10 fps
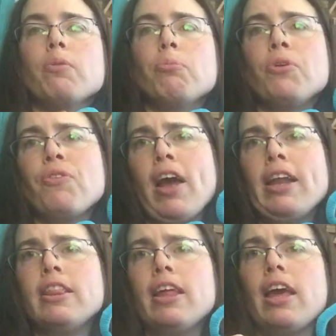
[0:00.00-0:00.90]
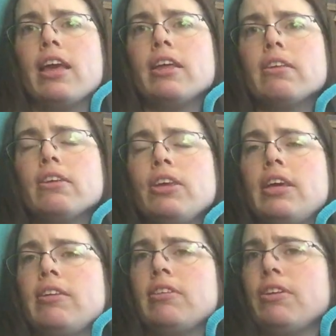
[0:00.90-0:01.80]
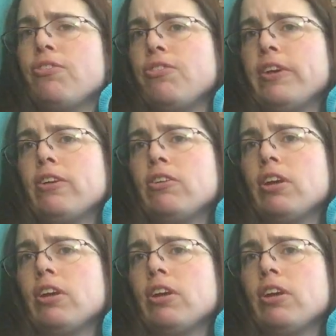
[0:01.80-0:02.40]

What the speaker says: provided that he's in a field